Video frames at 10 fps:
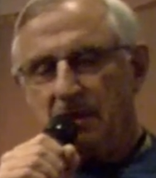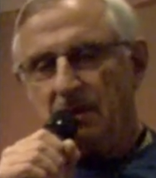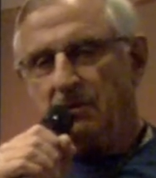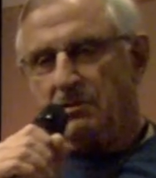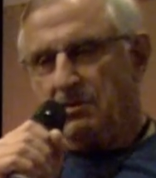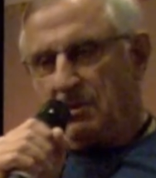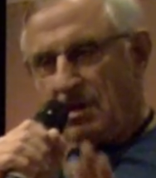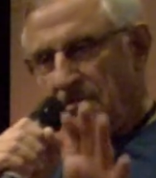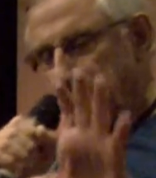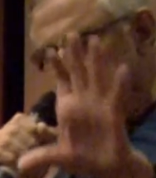And you
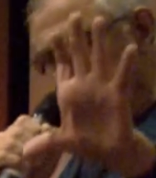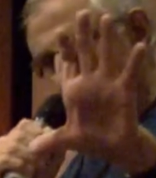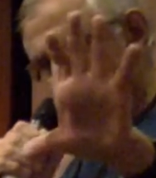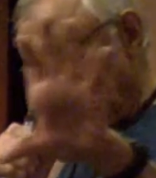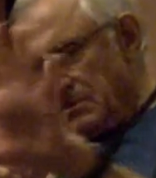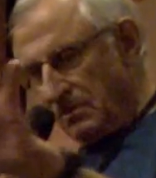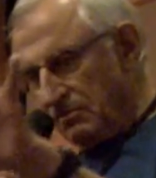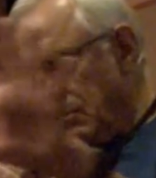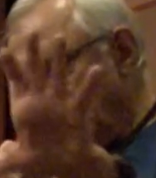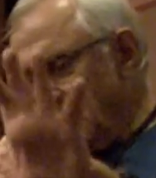had a, a
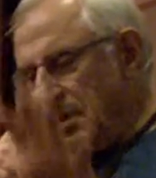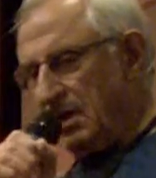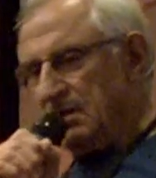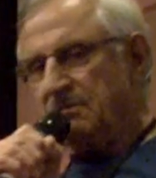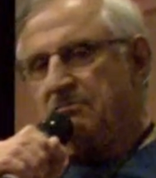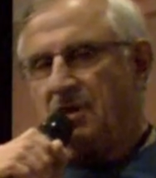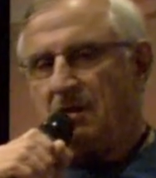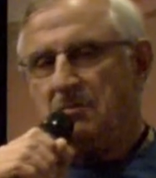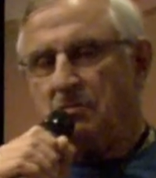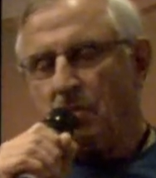format, a
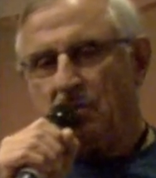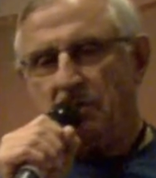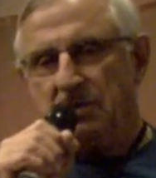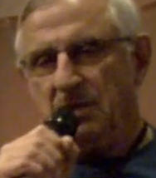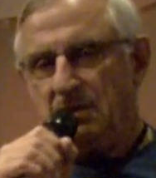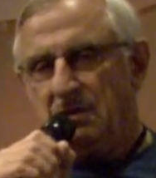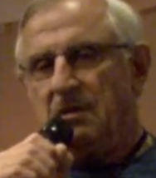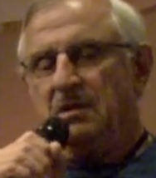frame to work within,